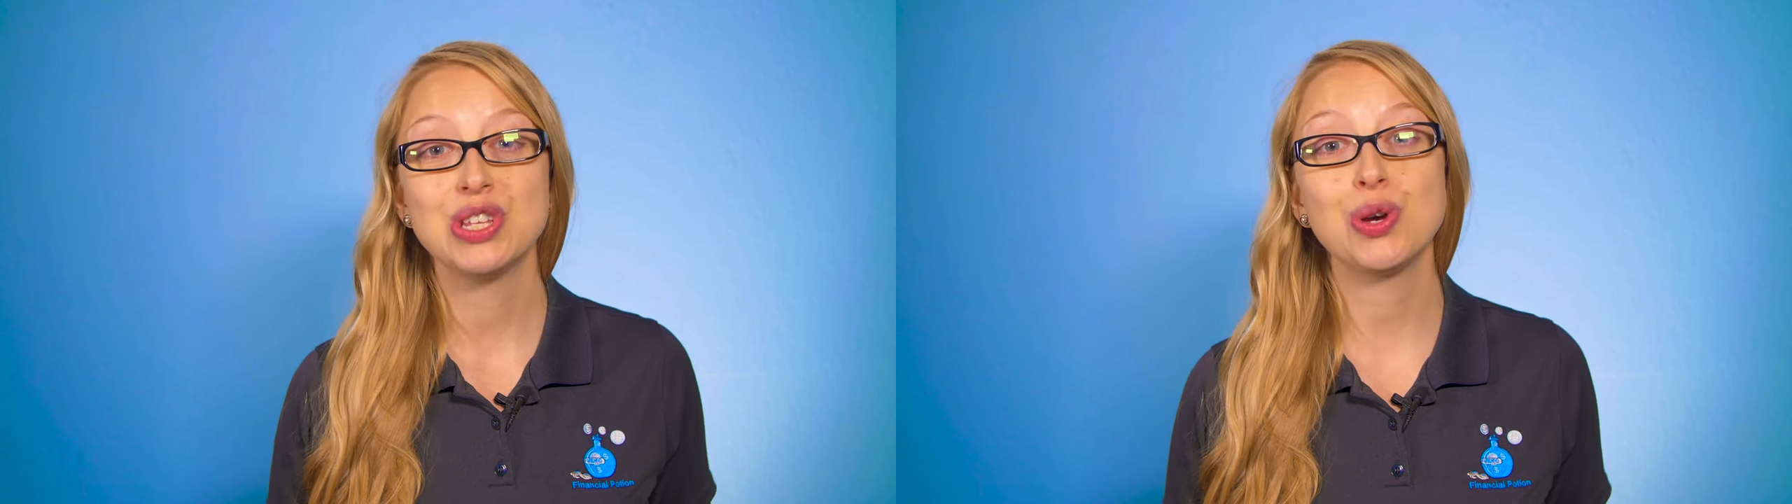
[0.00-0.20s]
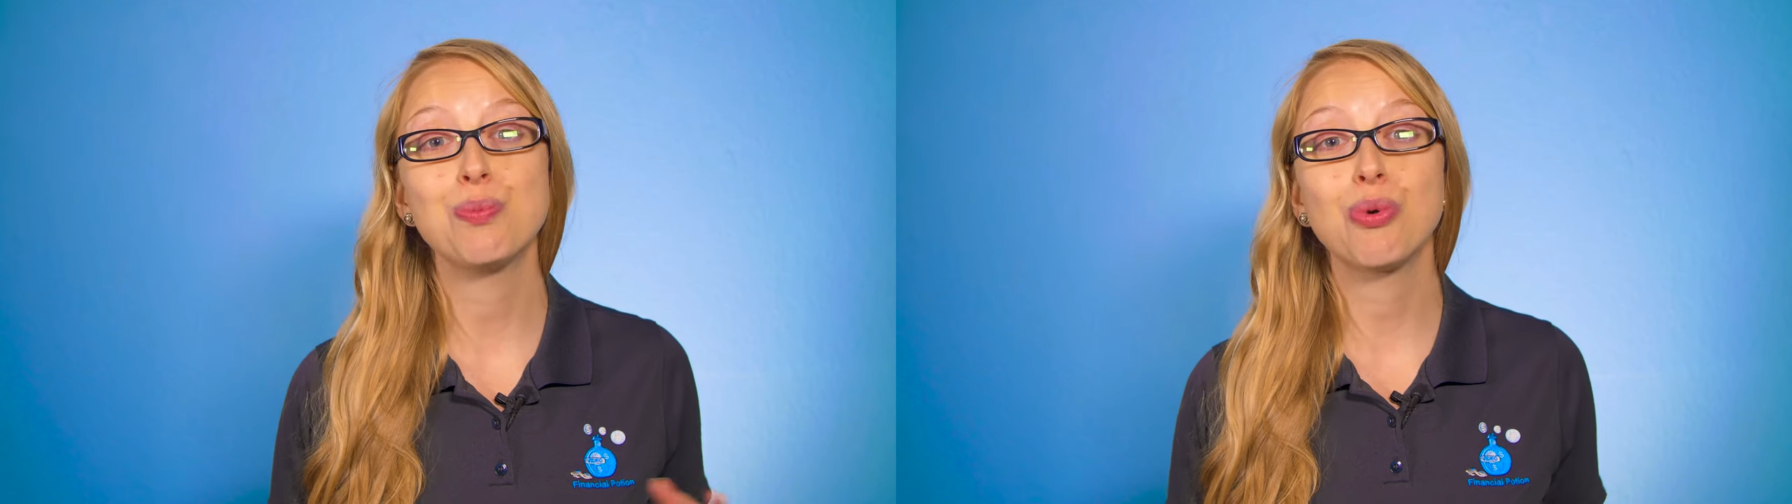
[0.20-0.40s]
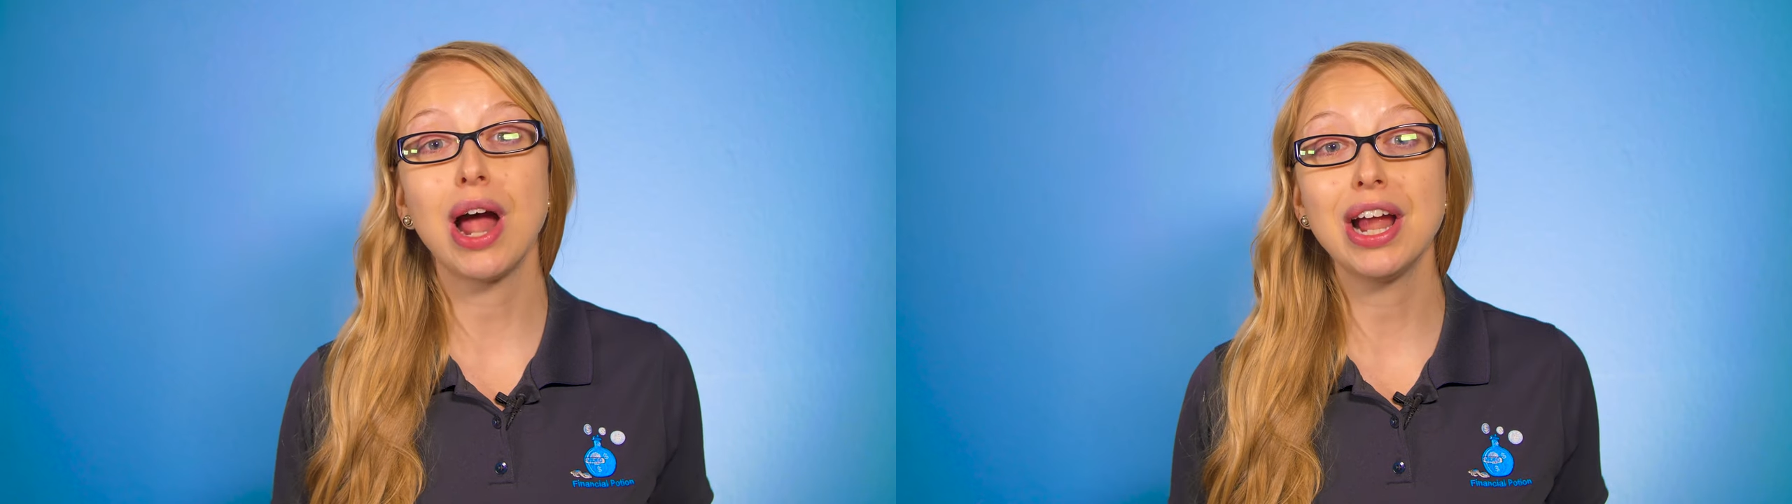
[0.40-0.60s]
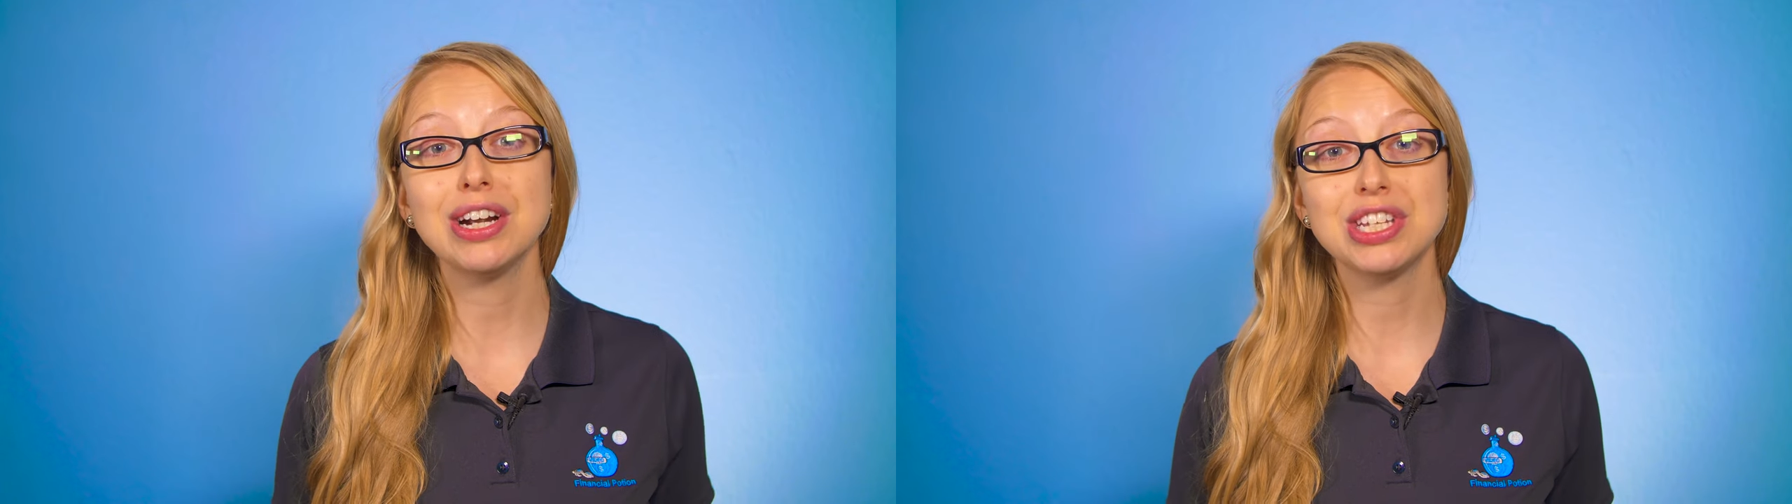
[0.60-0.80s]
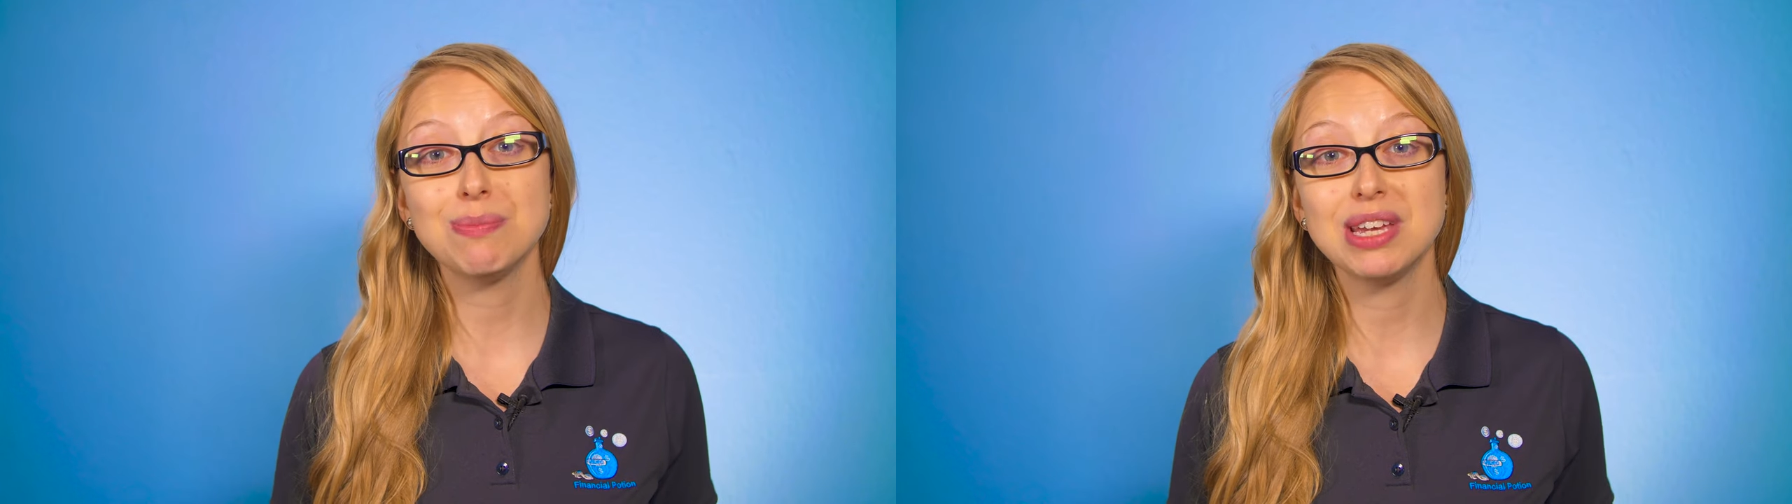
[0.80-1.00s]
So
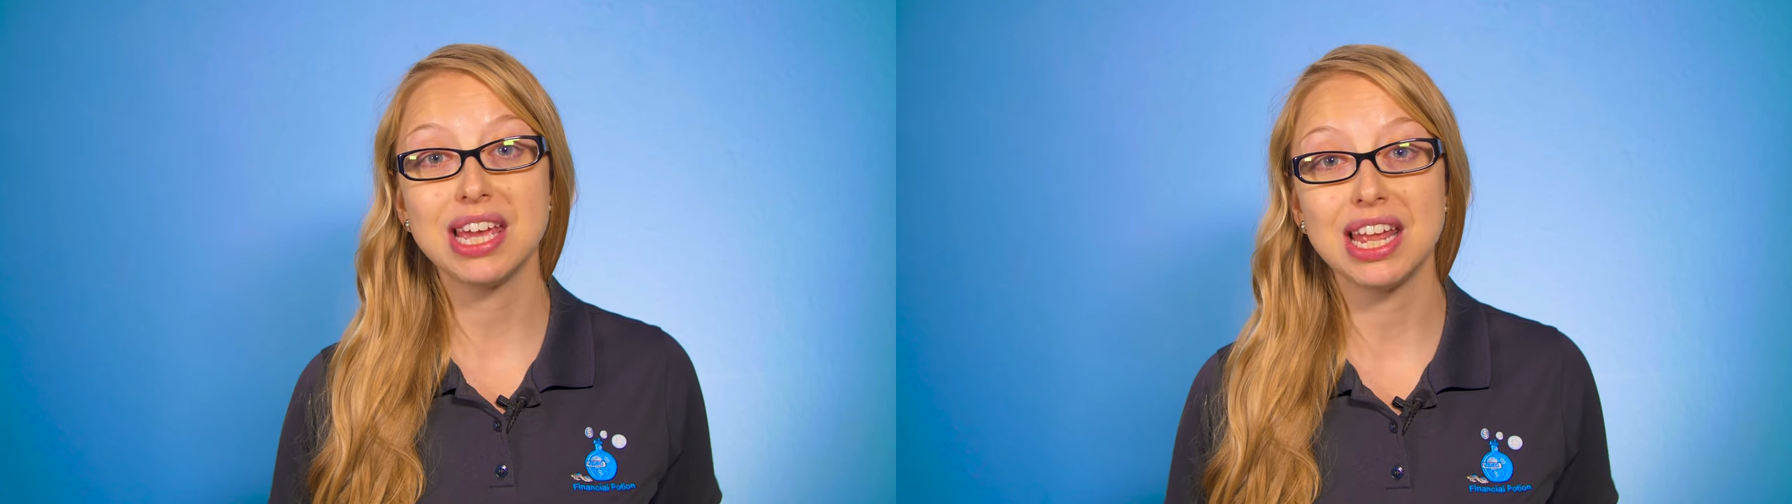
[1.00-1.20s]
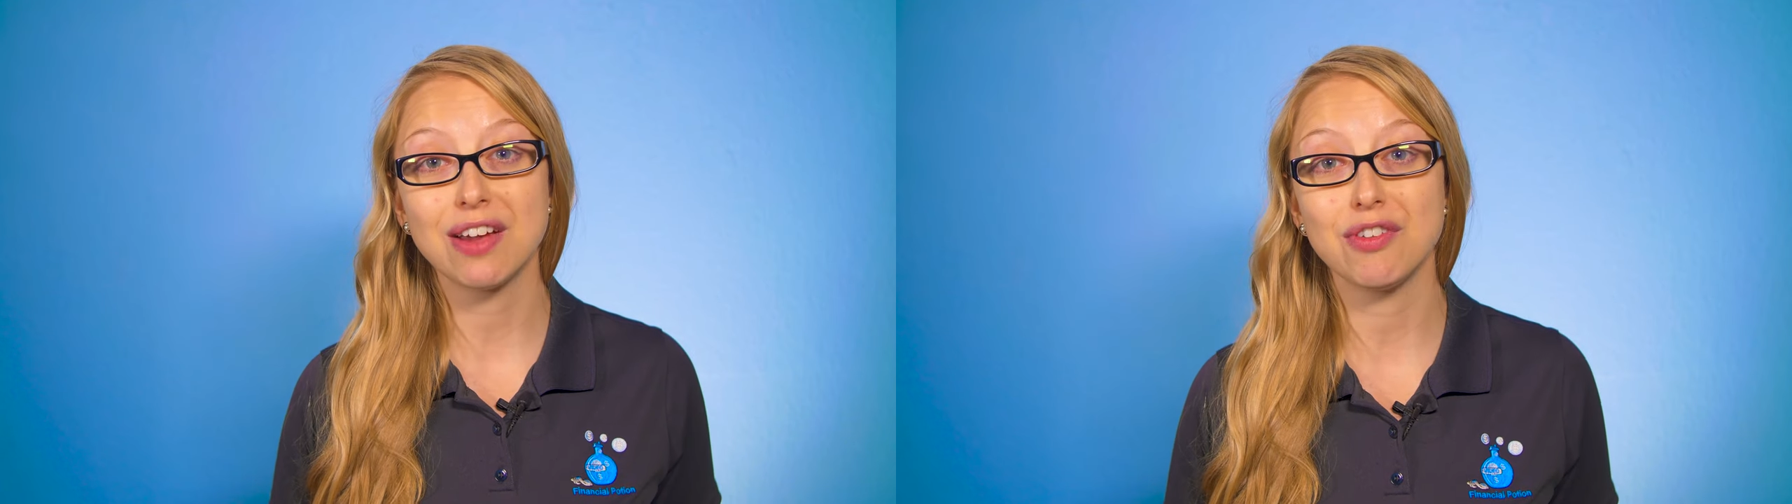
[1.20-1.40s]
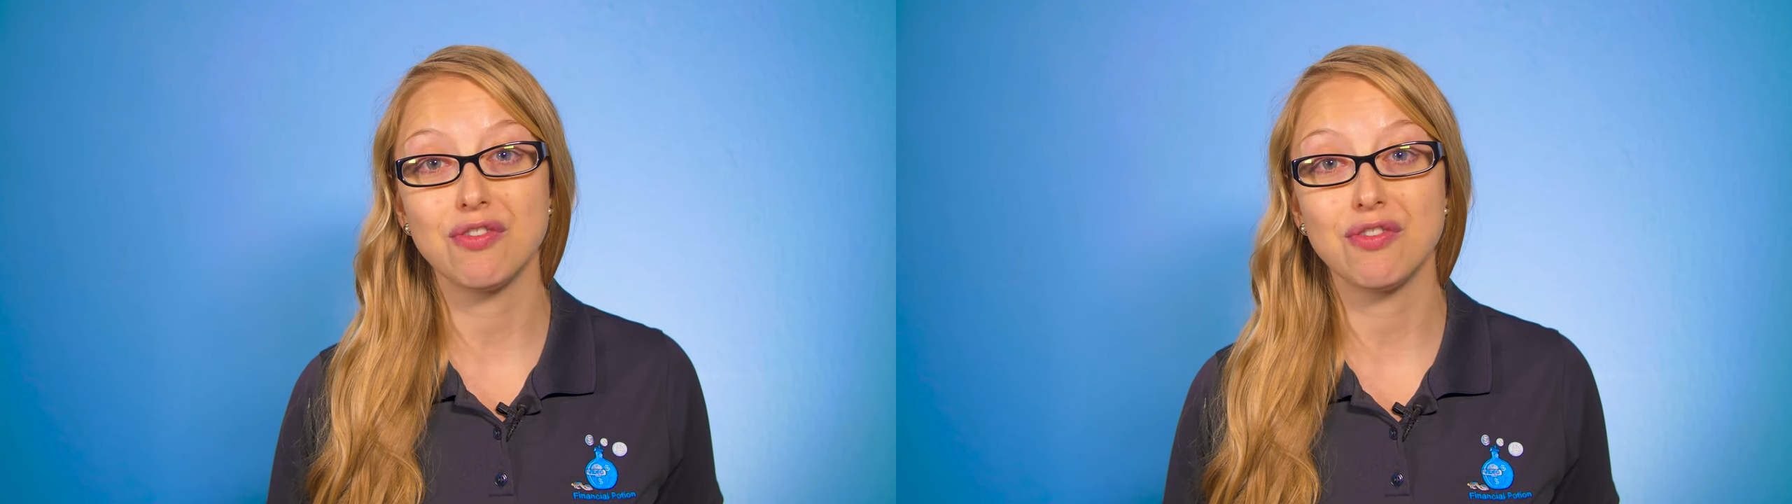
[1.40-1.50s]
prior to the beginning of